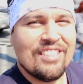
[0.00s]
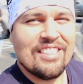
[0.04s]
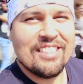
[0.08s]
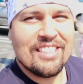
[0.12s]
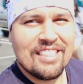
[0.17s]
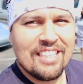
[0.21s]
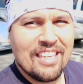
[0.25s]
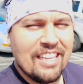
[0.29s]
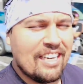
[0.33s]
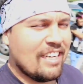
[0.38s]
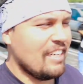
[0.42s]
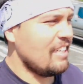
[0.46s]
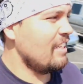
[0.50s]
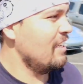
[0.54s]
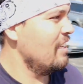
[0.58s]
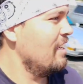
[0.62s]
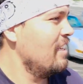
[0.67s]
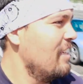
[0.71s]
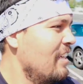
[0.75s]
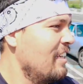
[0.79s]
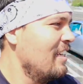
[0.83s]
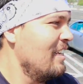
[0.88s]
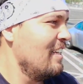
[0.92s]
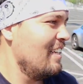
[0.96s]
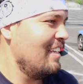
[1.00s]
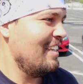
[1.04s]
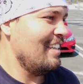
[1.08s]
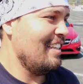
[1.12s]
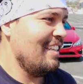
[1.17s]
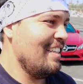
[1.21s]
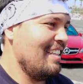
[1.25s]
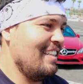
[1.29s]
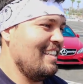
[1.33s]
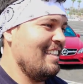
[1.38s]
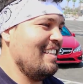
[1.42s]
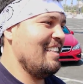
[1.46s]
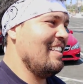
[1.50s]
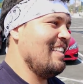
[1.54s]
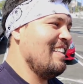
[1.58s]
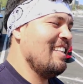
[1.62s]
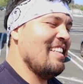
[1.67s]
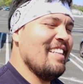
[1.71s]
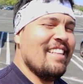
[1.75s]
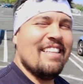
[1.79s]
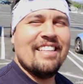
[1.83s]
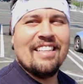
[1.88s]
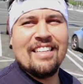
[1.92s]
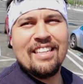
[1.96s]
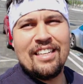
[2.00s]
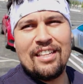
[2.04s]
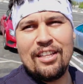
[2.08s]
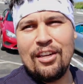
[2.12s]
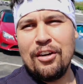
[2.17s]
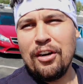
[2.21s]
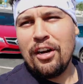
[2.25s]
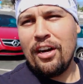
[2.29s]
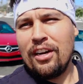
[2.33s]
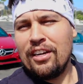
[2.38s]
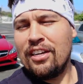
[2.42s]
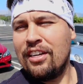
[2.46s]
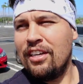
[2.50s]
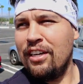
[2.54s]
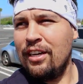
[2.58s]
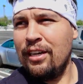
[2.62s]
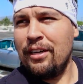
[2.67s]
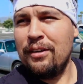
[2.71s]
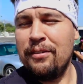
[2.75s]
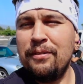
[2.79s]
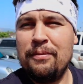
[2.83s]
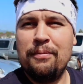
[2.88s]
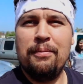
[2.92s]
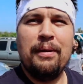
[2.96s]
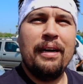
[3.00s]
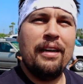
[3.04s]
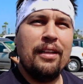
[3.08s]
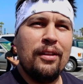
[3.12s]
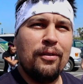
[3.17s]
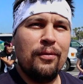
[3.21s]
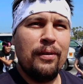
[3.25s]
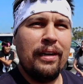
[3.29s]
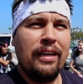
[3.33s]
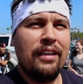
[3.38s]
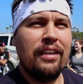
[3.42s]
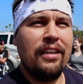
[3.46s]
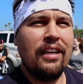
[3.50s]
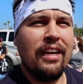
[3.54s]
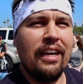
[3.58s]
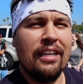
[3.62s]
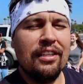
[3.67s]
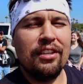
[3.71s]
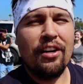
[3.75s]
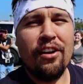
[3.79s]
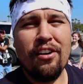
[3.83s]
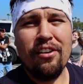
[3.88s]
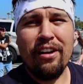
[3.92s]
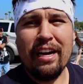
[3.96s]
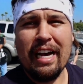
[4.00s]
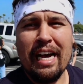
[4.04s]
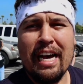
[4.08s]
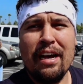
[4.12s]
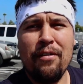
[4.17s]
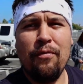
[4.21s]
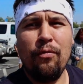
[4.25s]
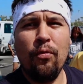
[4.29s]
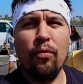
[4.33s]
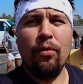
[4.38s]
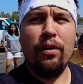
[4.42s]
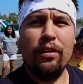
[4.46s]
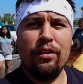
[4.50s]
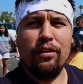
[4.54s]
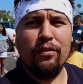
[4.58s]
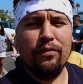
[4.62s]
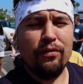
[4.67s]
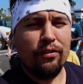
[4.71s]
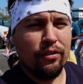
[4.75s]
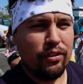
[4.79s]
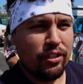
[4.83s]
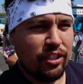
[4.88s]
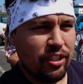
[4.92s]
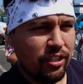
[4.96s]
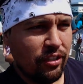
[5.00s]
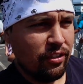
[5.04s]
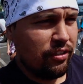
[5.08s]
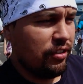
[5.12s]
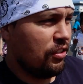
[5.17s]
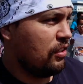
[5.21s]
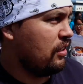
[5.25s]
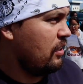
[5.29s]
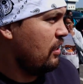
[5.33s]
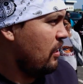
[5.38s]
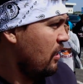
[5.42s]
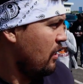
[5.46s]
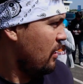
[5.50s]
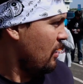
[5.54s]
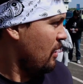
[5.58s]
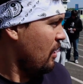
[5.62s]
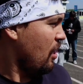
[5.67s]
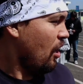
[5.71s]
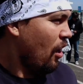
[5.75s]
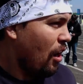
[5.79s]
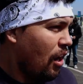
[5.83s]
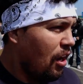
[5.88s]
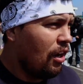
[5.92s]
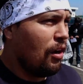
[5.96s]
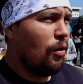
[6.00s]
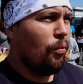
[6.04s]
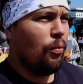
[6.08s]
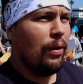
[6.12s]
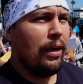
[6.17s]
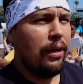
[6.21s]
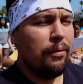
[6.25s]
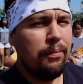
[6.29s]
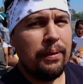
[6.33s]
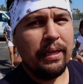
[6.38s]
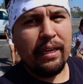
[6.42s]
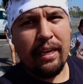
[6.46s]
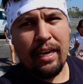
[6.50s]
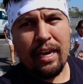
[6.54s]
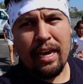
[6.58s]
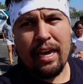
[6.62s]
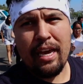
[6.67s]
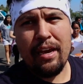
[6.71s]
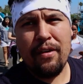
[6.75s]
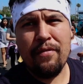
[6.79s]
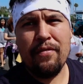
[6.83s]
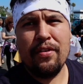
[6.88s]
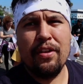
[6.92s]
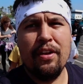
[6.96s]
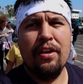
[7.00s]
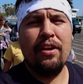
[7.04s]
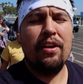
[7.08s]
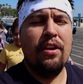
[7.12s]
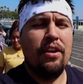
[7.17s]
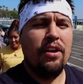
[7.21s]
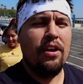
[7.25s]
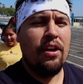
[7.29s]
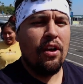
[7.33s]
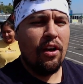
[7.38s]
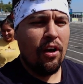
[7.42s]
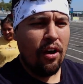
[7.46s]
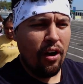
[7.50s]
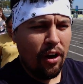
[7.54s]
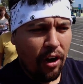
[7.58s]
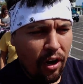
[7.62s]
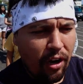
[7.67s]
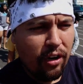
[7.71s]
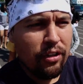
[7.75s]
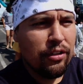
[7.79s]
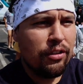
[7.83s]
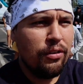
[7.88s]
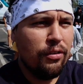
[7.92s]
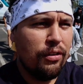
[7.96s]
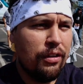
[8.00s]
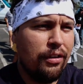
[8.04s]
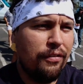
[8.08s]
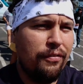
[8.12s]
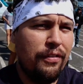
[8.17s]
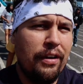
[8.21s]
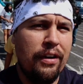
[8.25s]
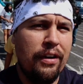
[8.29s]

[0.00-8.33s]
I'm just you kidding. attitude. They're all good, by the way. You guys all have wonderful children, all well behaved all doing a